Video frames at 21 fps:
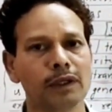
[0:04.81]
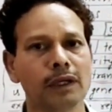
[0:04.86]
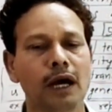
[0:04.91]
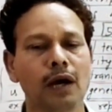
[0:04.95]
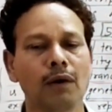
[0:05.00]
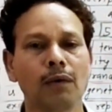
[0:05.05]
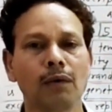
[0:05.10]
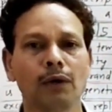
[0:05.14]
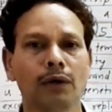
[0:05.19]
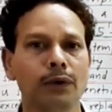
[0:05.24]

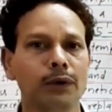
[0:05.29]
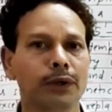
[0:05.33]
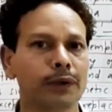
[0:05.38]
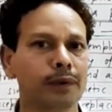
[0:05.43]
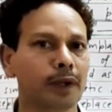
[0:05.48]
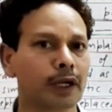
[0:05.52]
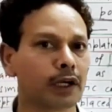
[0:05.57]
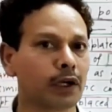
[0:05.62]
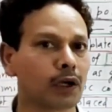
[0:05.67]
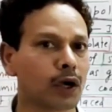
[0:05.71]
Download
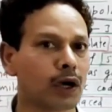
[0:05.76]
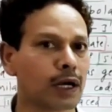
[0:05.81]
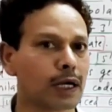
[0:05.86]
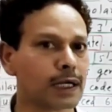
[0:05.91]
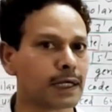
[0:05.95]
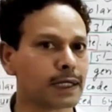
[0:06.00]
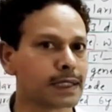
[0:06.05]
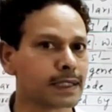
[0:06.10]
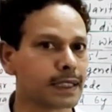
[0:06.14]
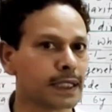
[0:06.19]
your
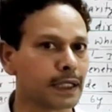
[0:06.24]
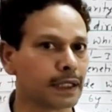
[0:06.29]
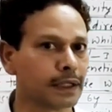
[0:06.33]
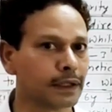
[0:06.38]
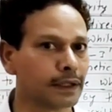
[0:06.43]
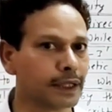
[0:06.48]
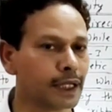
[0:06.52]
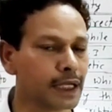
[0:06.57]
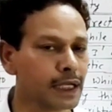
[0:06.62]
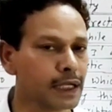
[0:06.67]
notes.
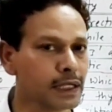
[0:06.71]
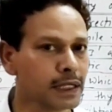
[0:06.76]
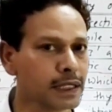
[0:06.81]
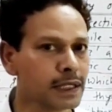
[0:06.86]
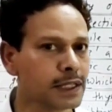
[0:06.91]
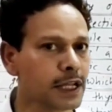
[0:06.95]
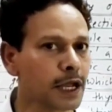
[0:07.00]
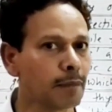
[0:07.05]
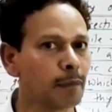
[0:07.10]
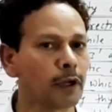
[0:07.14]
In
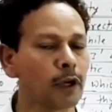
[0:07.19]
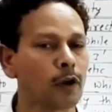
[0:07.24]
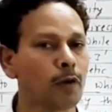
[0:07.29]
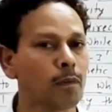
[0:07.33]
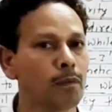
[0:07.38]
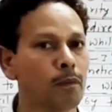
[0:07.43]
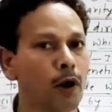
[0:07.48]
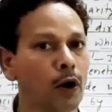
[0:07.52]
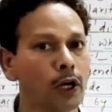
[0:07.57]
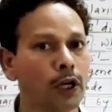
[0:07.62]
this chapter
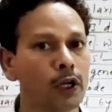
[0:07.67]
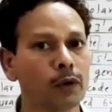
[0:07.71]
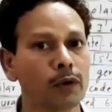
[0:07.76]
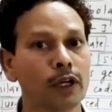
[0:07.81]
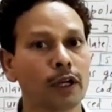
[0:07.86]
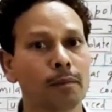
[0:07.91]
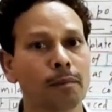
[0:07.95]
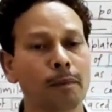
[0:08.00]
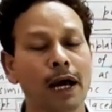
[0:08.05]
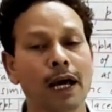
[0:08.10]
of
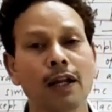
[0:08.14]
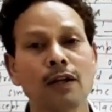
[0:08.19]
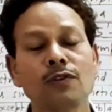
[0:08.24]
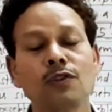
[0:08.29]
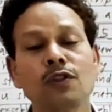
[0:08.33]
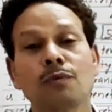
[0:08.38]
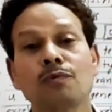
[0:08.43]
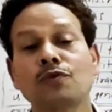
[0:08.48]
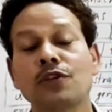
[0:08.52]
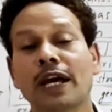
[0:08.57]
molecular
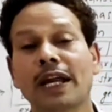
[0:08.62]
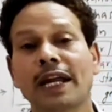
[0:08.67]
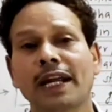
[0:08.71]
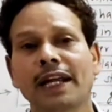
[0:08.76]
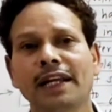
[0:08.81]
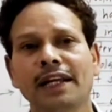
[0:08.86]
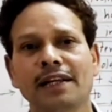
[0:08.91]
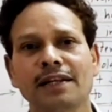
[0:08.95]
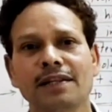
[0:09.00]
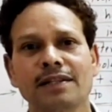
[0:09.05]
biology of
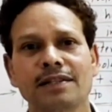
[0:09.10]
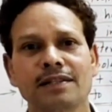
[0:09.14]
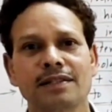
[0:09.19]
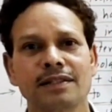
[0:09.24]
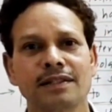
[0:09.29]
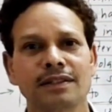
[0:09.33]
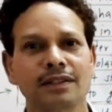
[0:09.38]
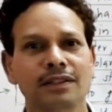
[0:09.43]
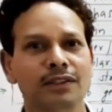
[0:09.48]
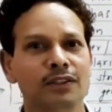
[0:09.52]
genetics,